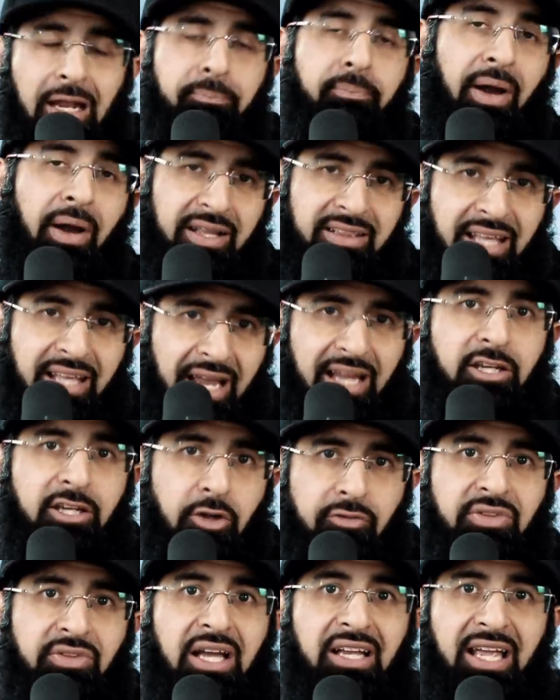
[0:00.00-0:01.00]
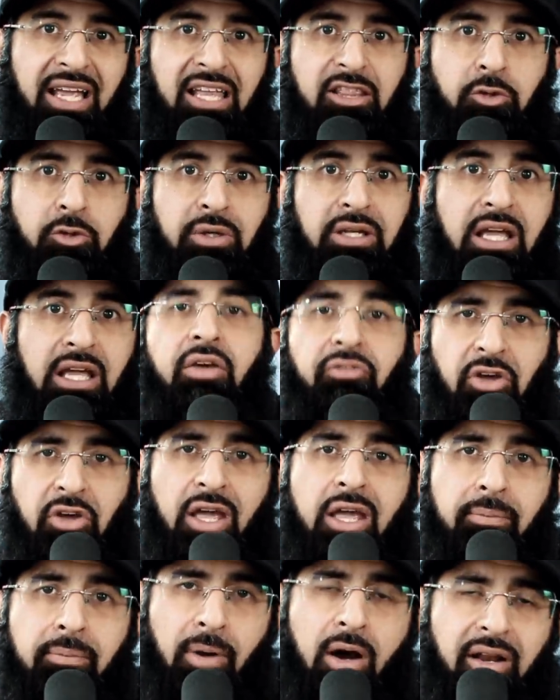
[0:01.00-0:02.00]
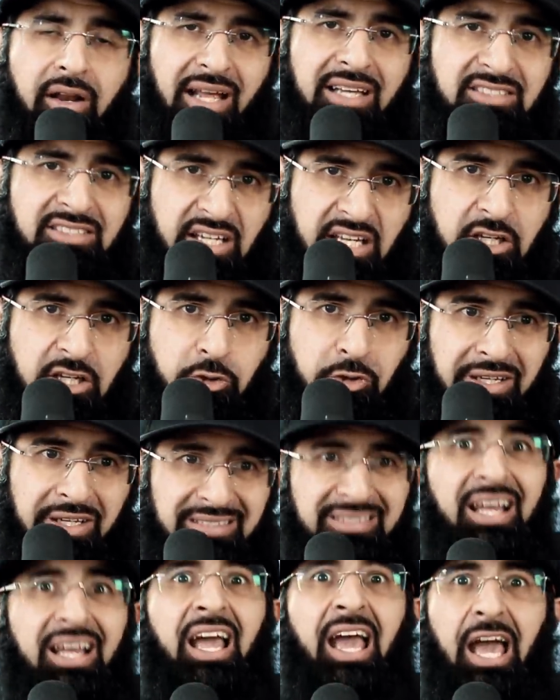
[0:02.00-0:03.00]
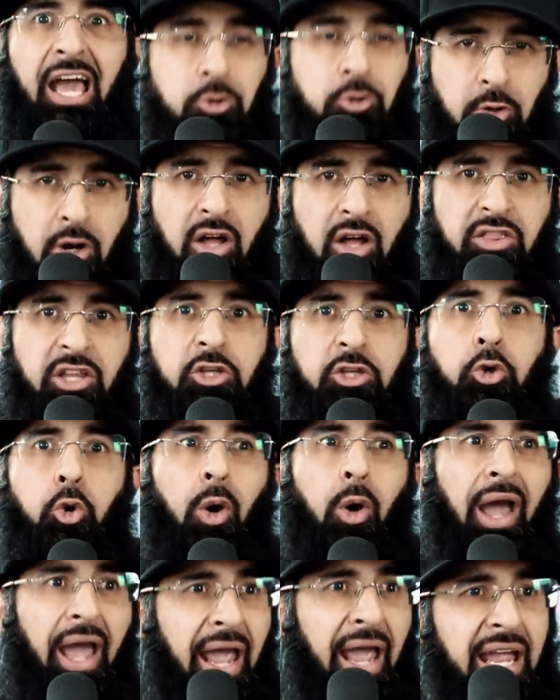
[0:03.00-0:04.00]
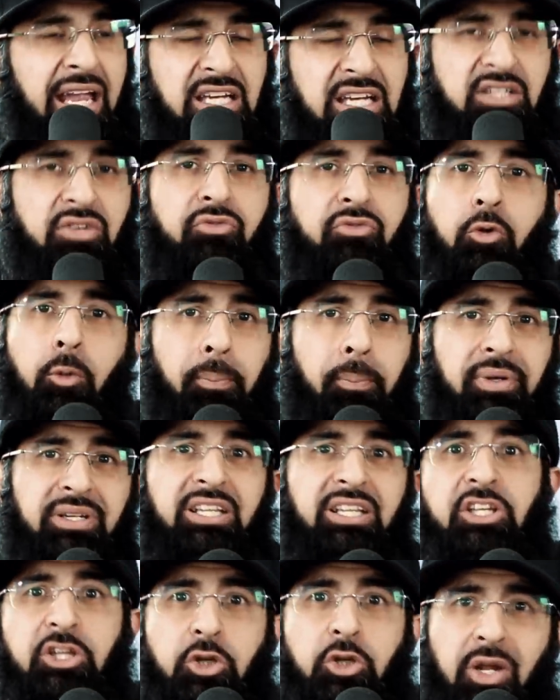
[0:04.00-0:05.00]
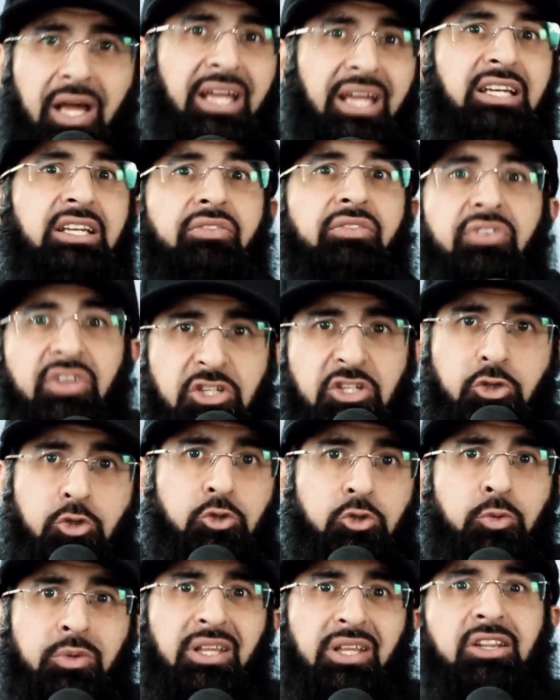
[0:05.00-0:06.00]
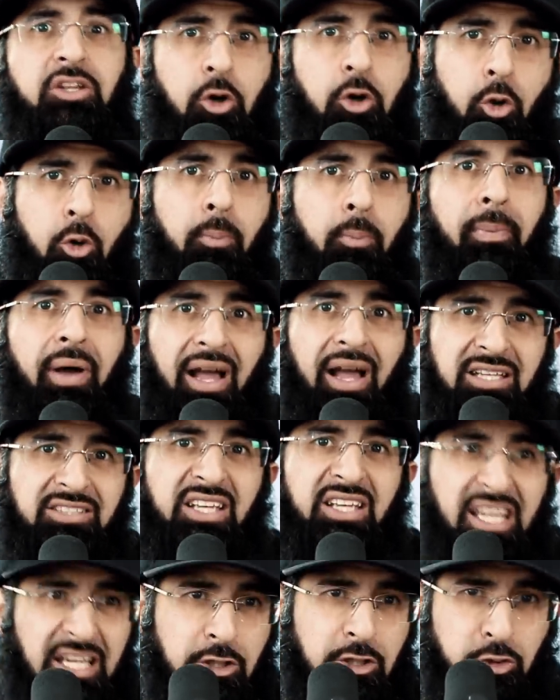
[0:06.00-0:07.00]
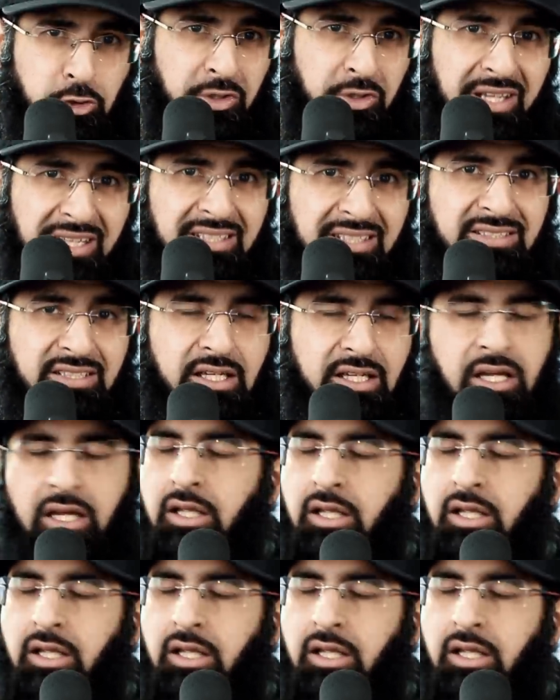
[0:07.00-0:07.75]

and by the end of that gathering if your iman hasn't increased rather your hate for particular individuals within the ummah has increased